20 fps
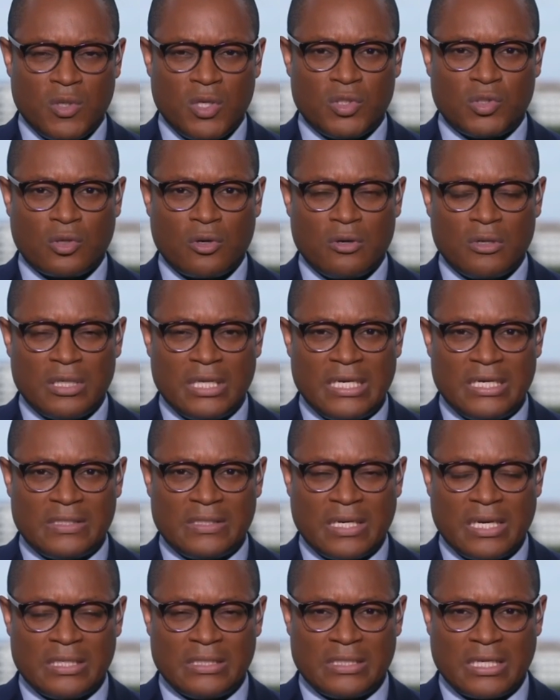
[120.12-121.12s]
exert
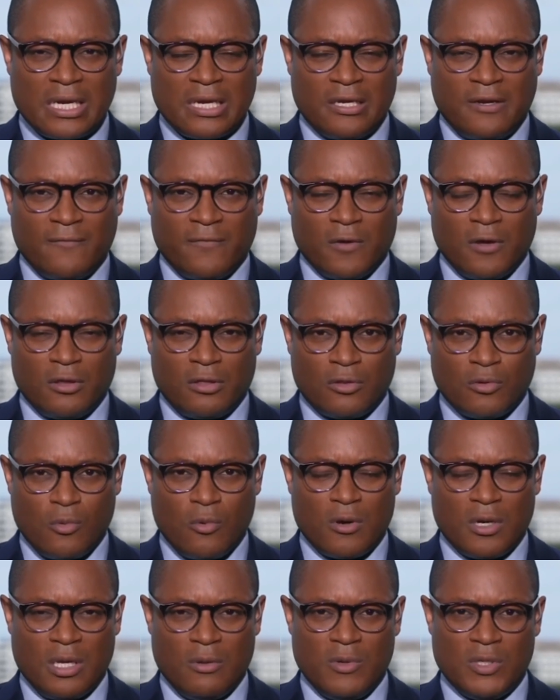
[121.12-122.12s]
his executive
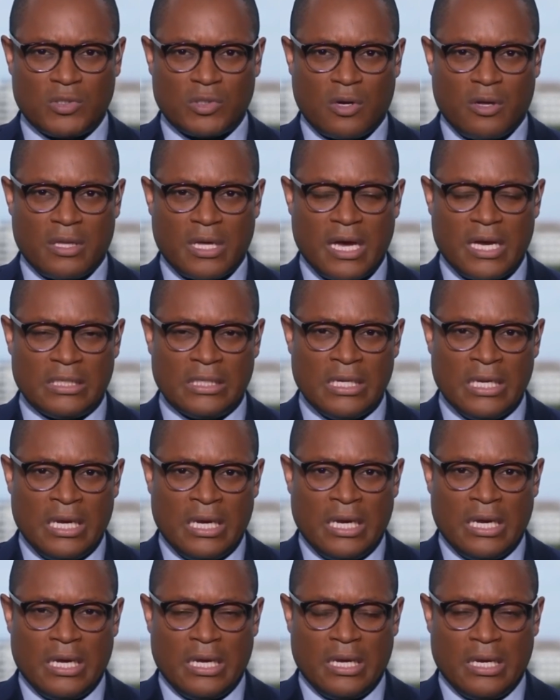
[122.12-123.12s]
authority. We saw that
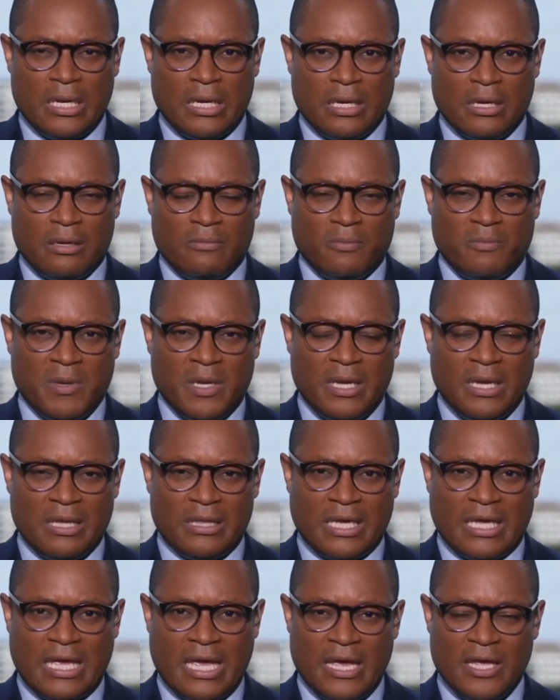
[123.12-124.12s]
being
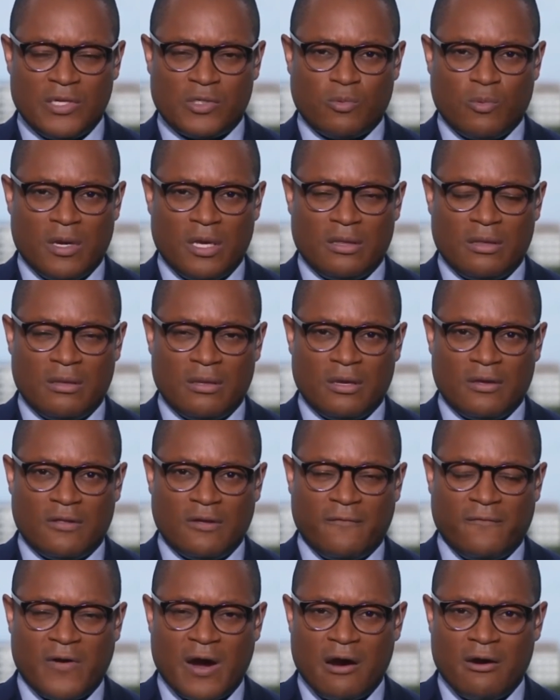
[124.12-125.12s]
the case with
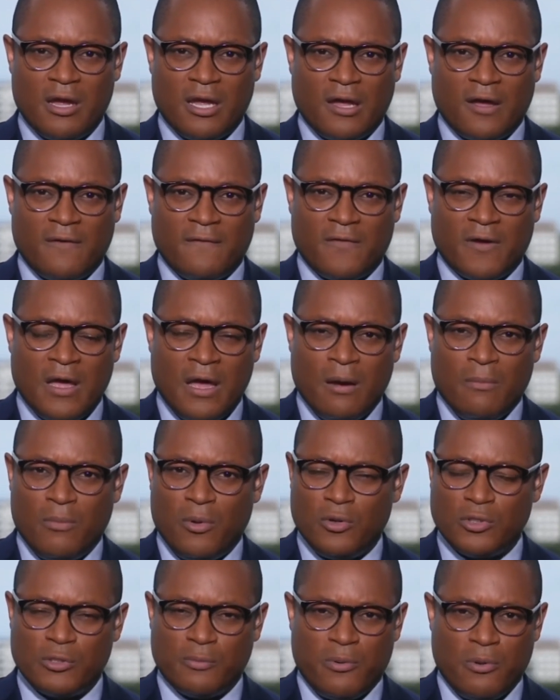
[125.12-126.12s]
the firing of
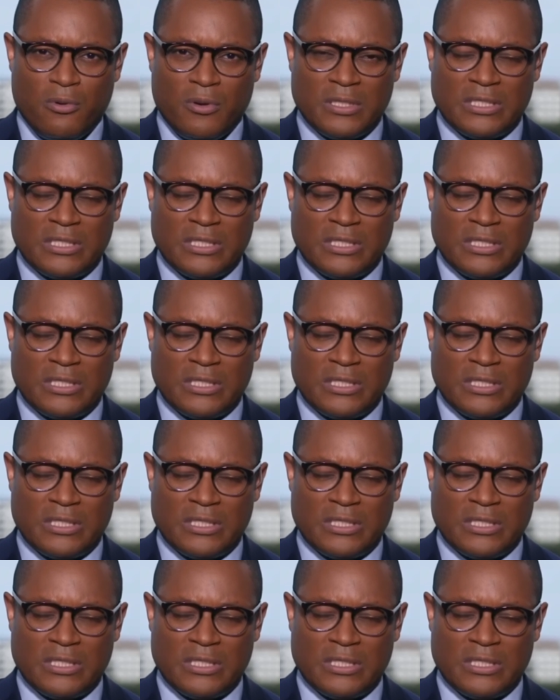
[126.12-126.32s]
multiple